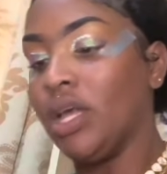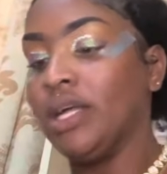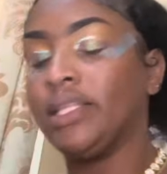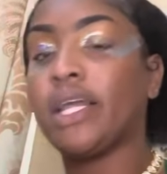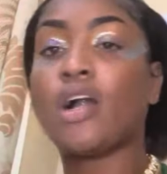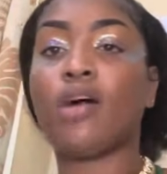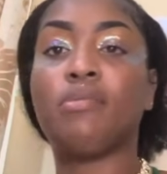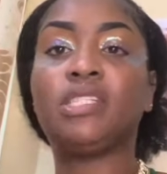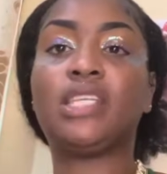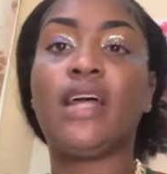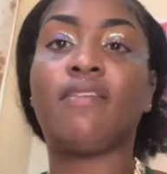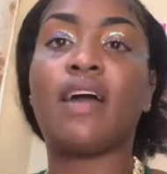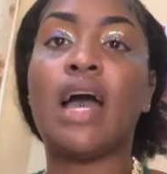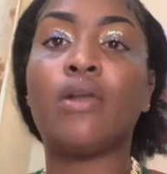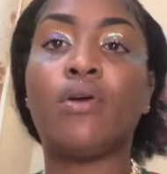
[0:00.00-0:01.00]
Take on
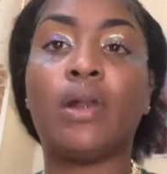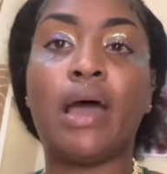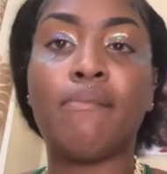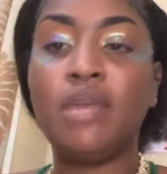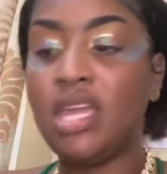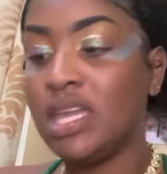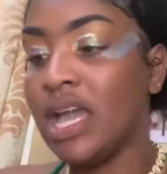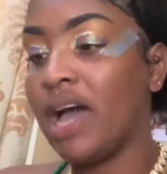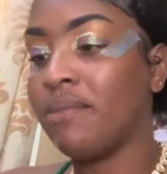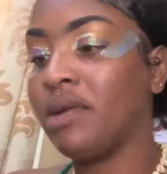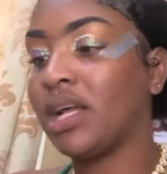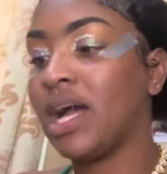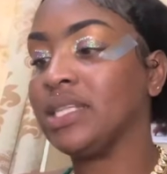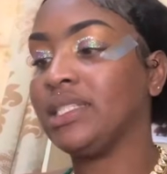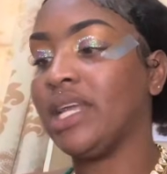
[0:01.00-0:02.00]
myself going around and be here
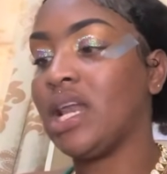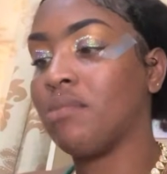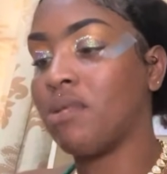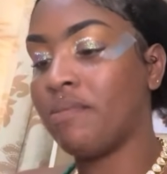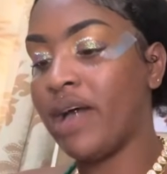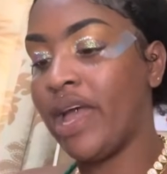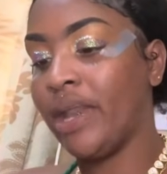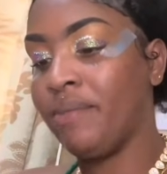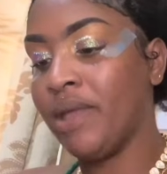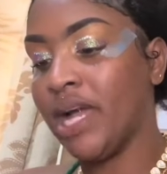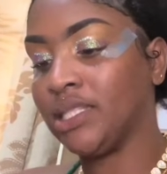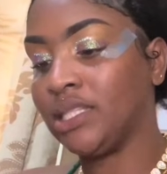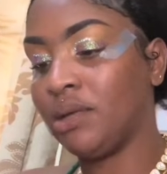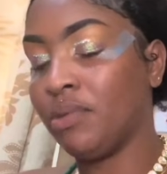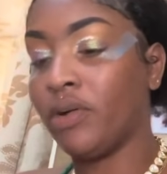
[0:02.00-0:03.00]
because in my mind me I
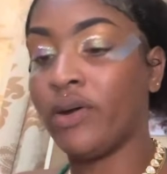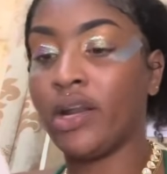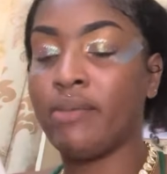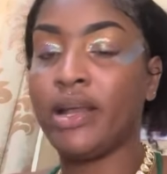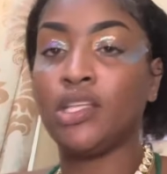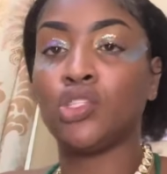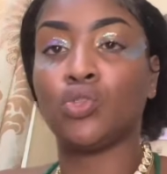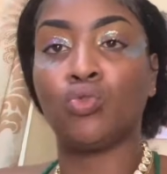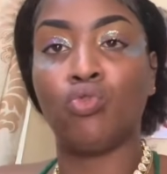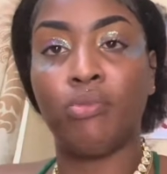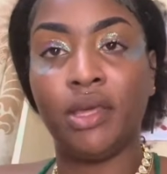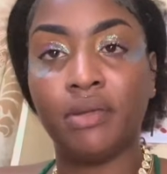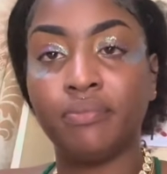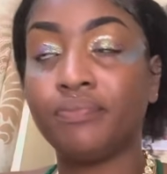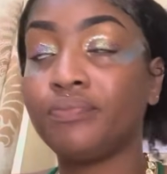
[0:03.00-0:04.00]
say, I don't want nobody to sue
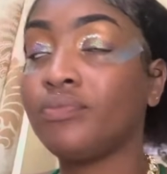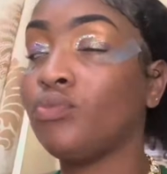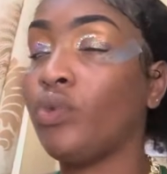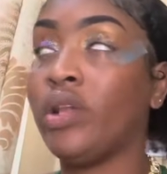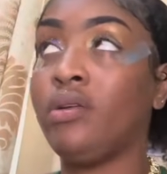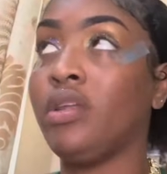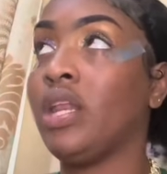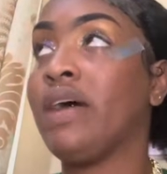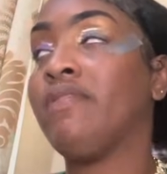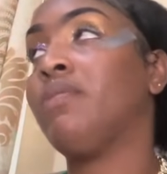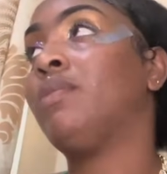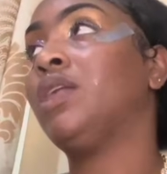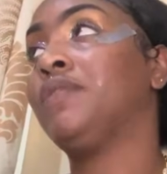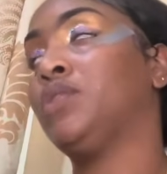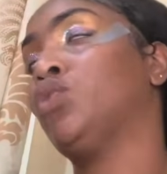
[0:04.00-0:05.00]
me. Well, they don't have the
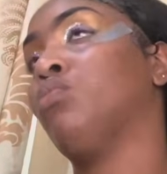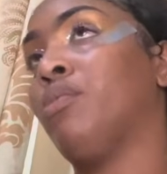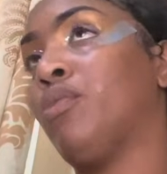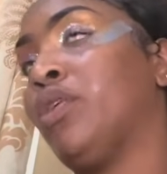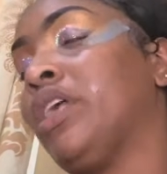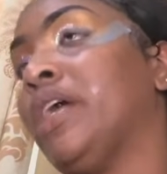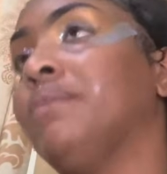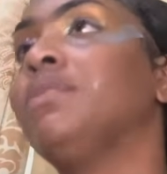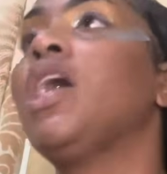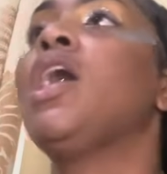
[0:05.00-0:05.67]
money to sue me, but yeah.